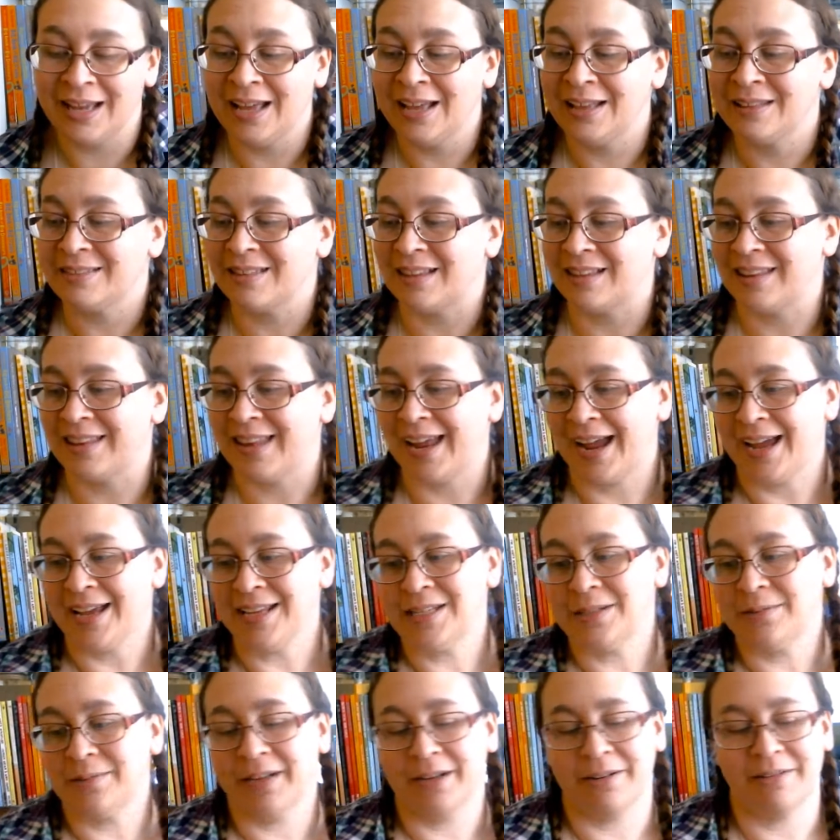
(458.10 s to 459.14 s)
The
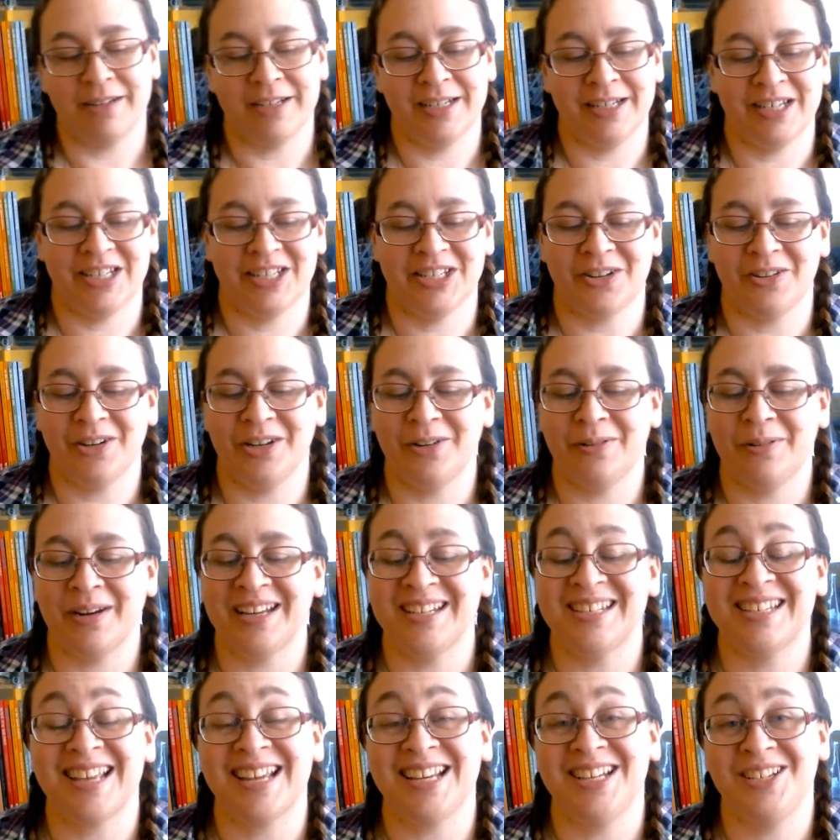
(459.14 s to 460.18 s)
last one I wanted to show you
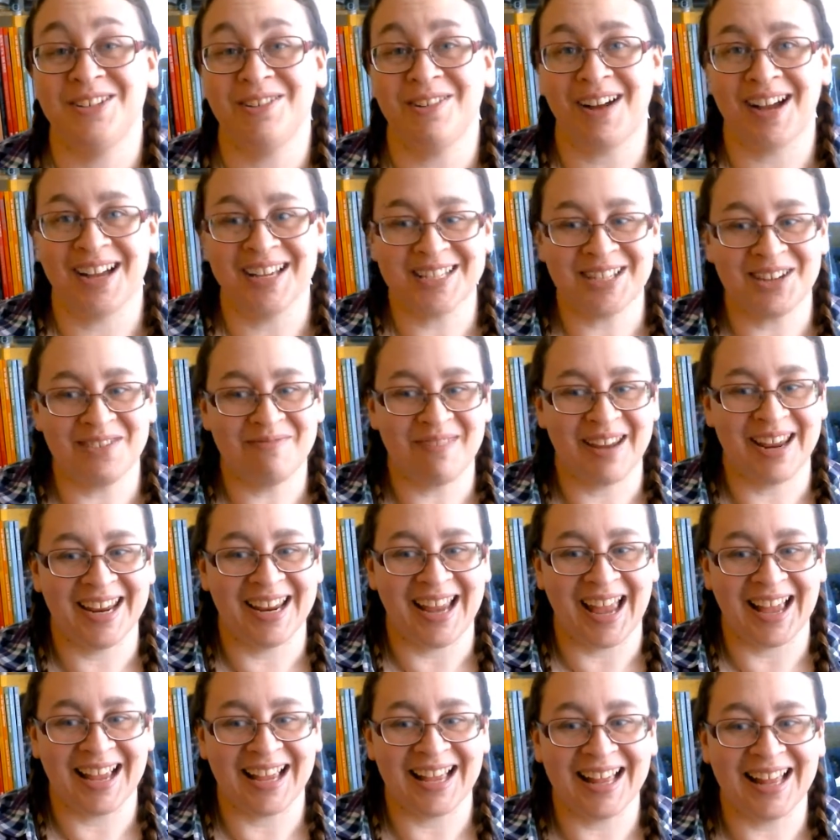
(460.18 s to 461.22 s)
is they do also make
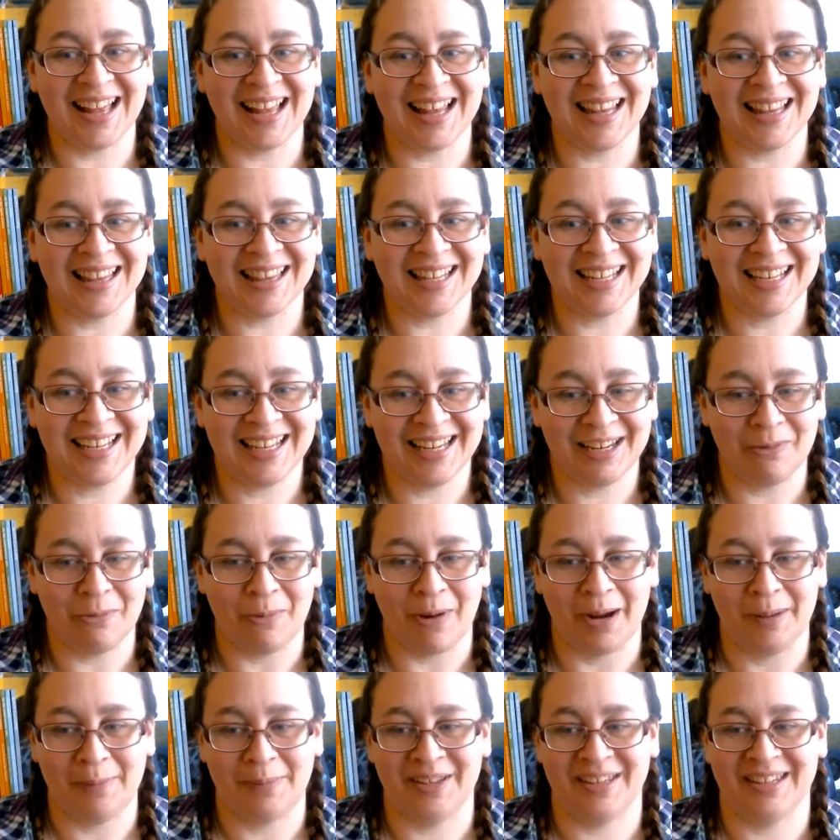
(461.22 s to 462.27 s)
clicky
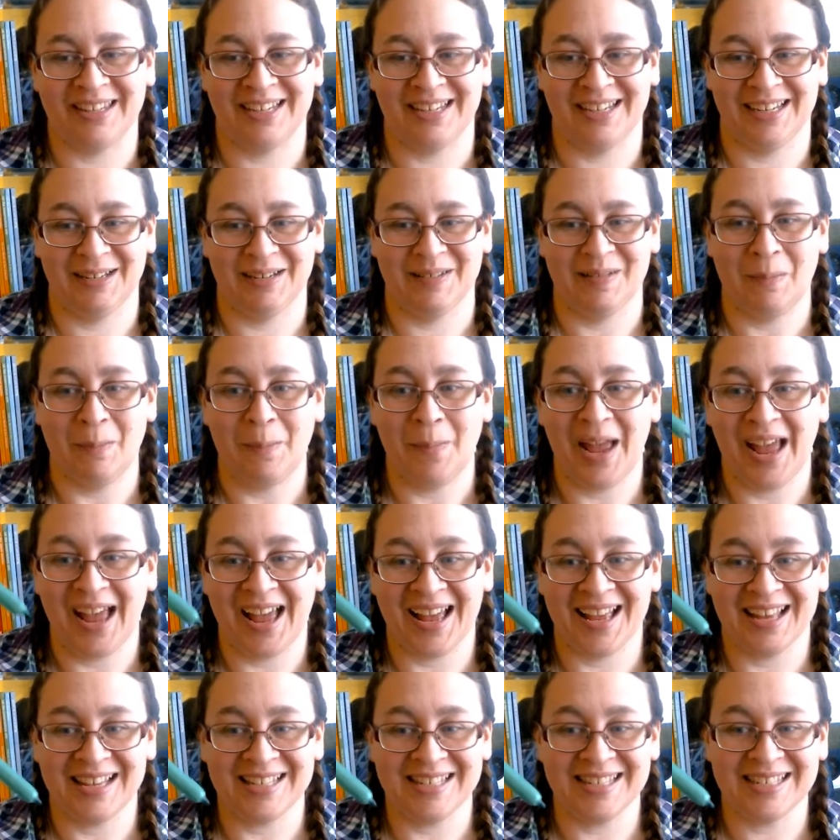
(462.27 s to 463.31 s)
Wipe Clean
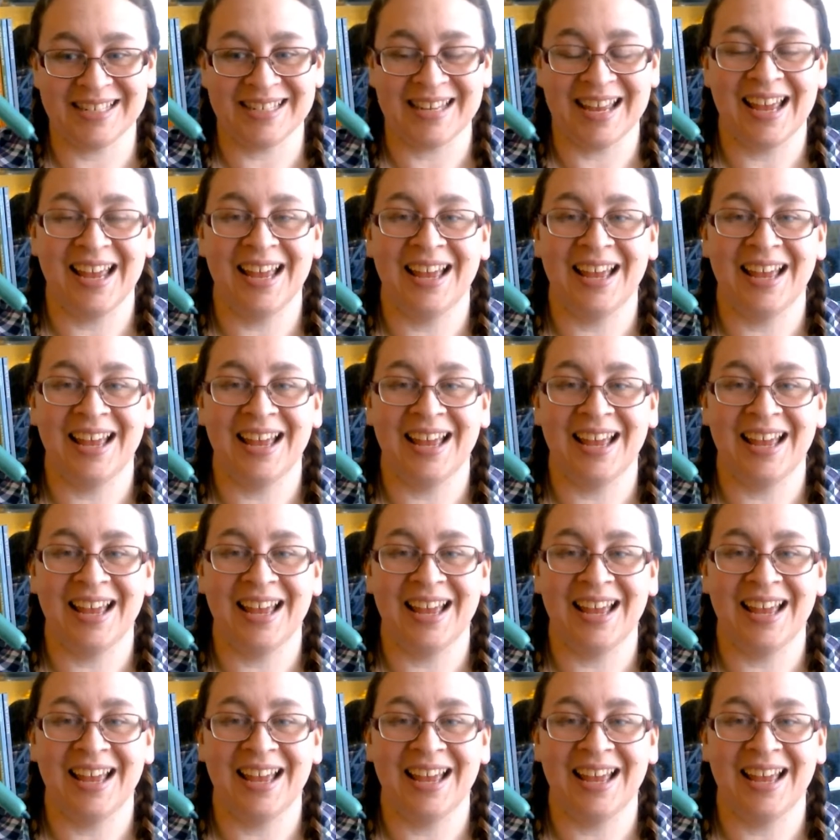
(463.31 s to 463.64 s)
pens.